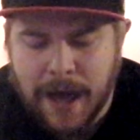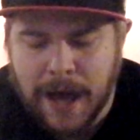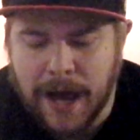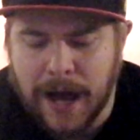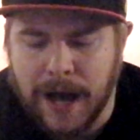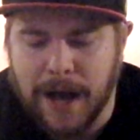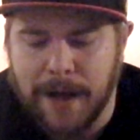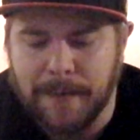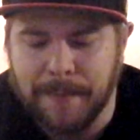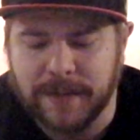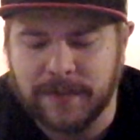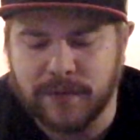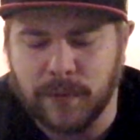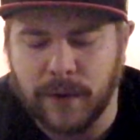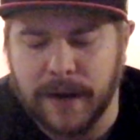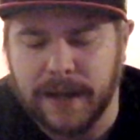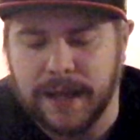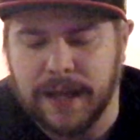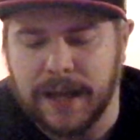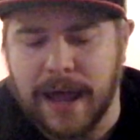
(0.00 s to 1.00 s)
That's
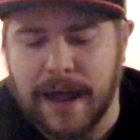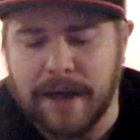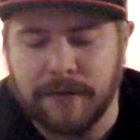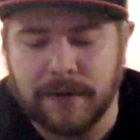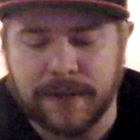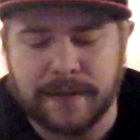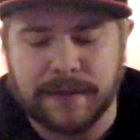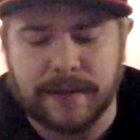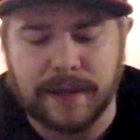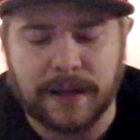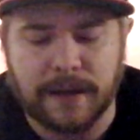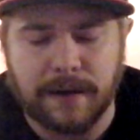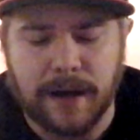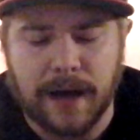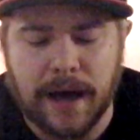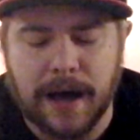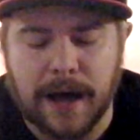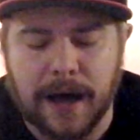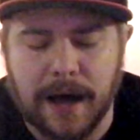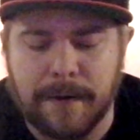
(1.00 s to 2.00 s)
where I get everything
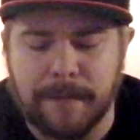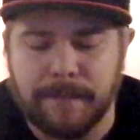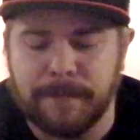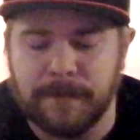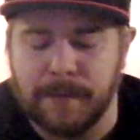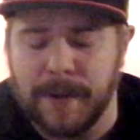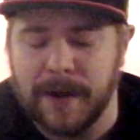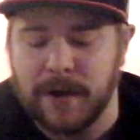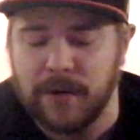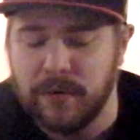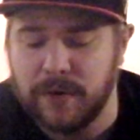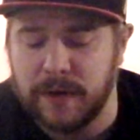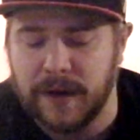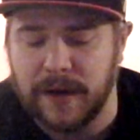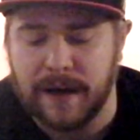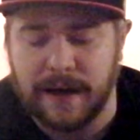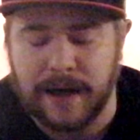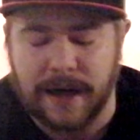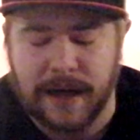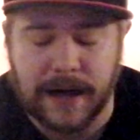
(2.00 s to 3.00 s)
for my
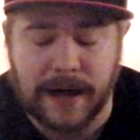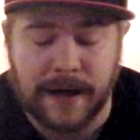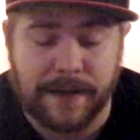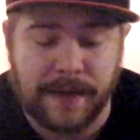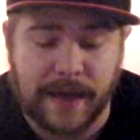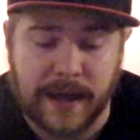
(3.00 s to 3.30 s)
hookah.